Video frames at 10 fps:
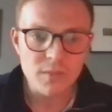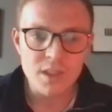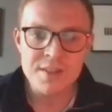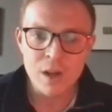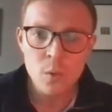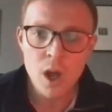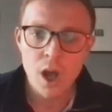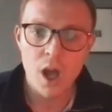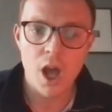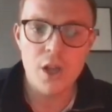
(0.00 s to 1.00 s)
Now,
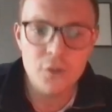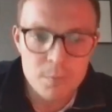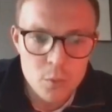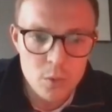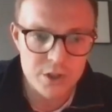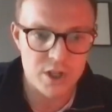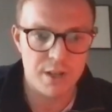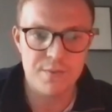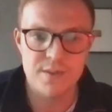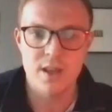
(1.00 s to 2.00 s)
a smaller
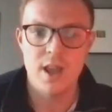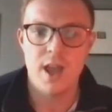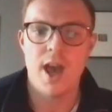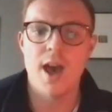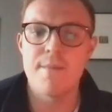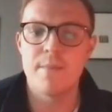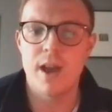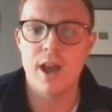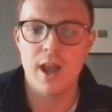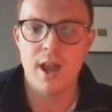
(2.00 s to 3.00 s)
shift
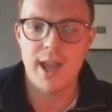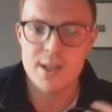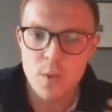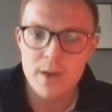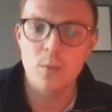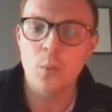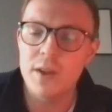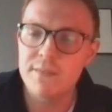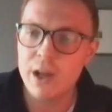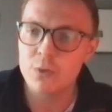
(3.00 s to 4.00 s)
is when
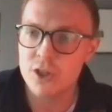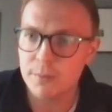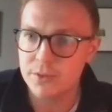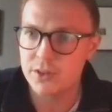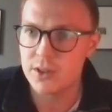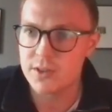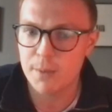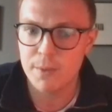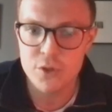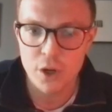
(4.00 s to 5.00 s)
we've now jumped to the
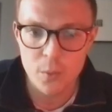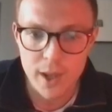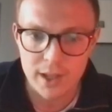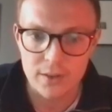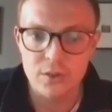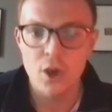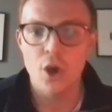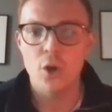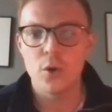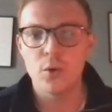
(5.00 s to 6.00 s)
time of Joe Wicks,
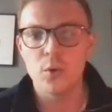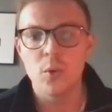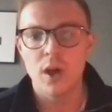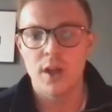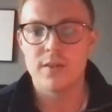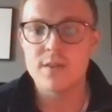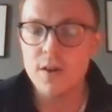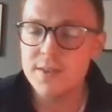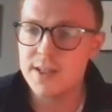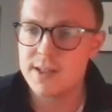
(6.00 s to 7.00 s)
who
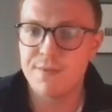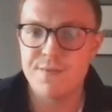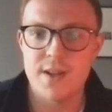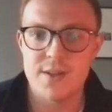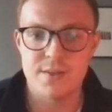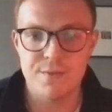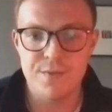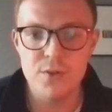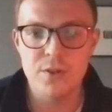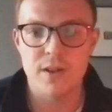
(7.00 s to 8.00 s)
started as a fitness and
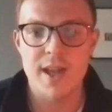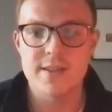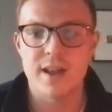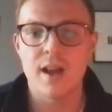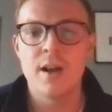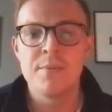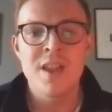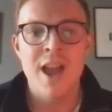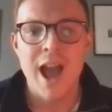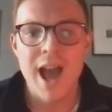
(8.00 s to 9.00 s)
food creator
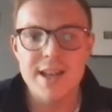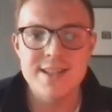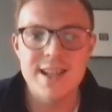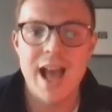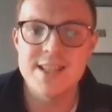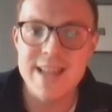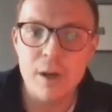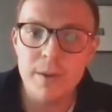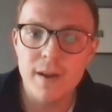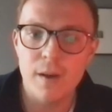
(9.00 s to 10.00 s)
and has now
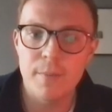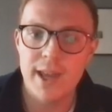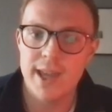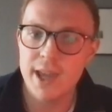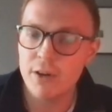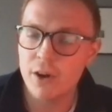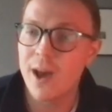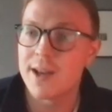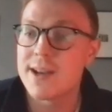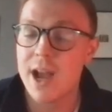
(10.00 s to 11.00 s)
become a hero
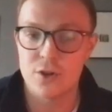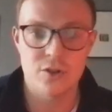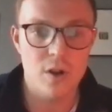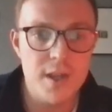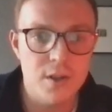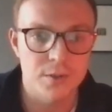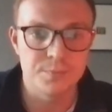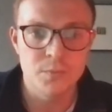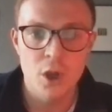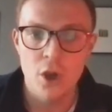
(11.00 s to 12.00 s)
and a national icon,
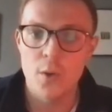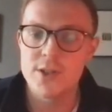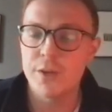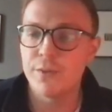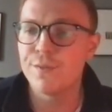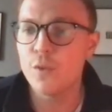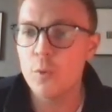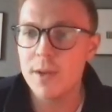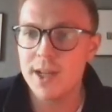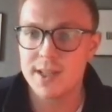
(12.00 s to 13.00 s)
who has over
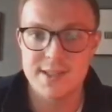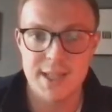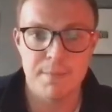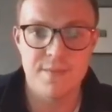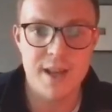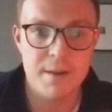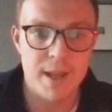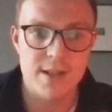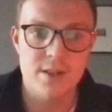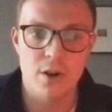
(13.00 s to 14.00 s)
4 million deep fan
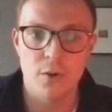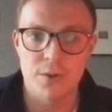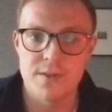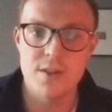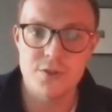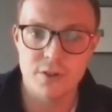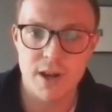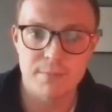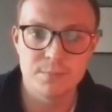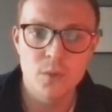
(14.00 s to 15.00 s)
base across his
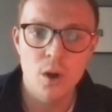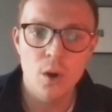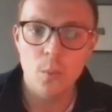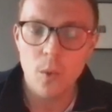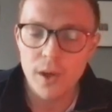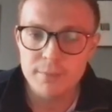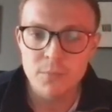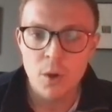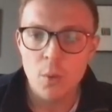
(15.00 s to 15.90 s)
Instagram. Why?